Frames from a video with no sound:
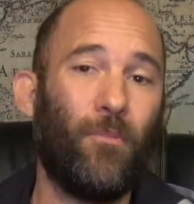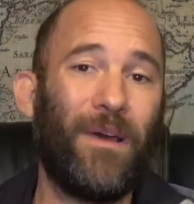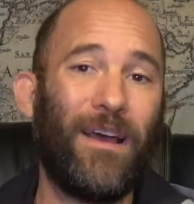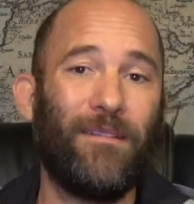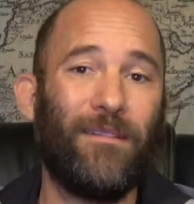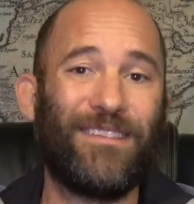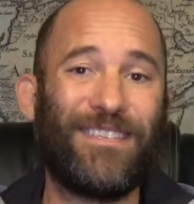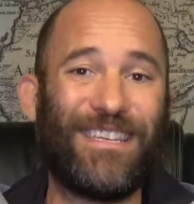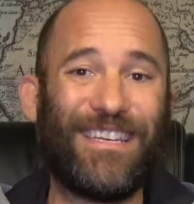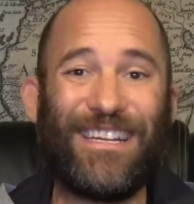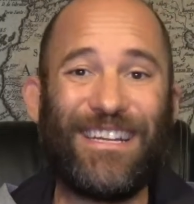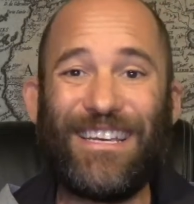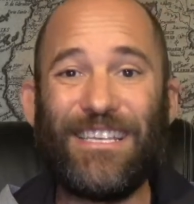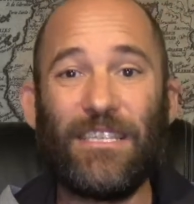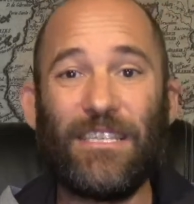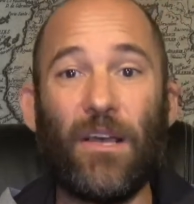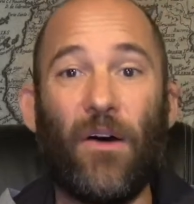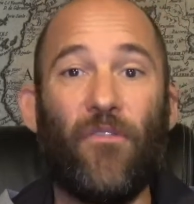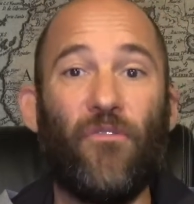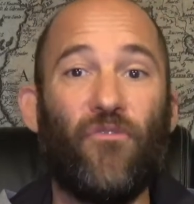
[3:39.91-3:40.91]
balancing
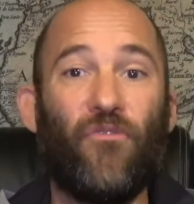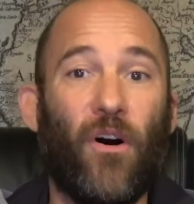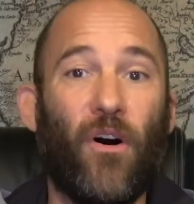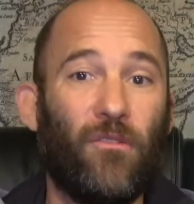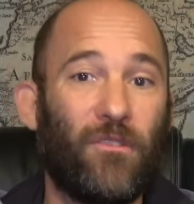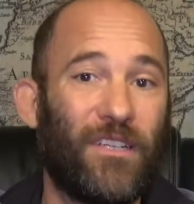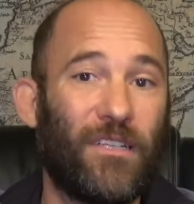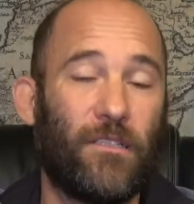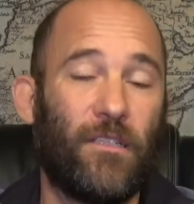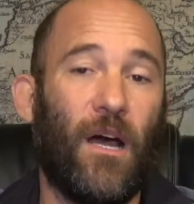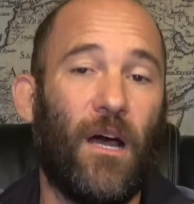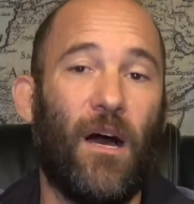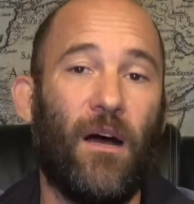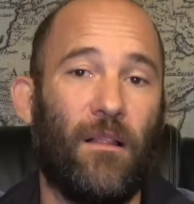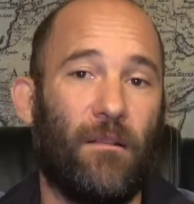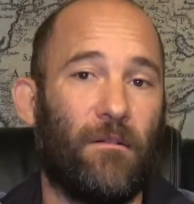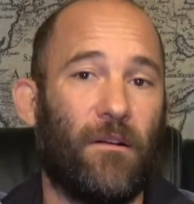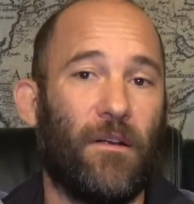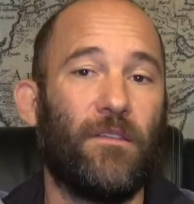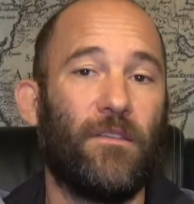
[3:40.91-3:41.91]
is fault
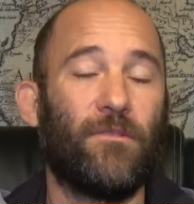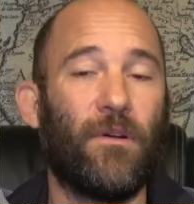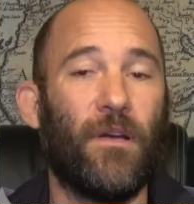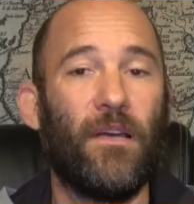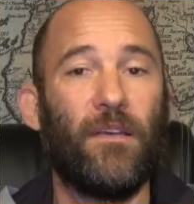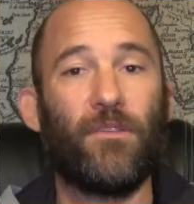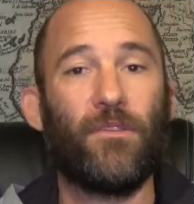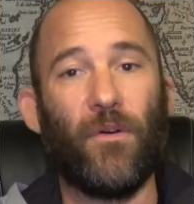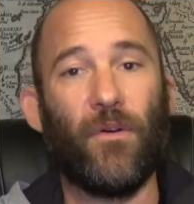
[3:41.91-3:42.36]
tolerance, right?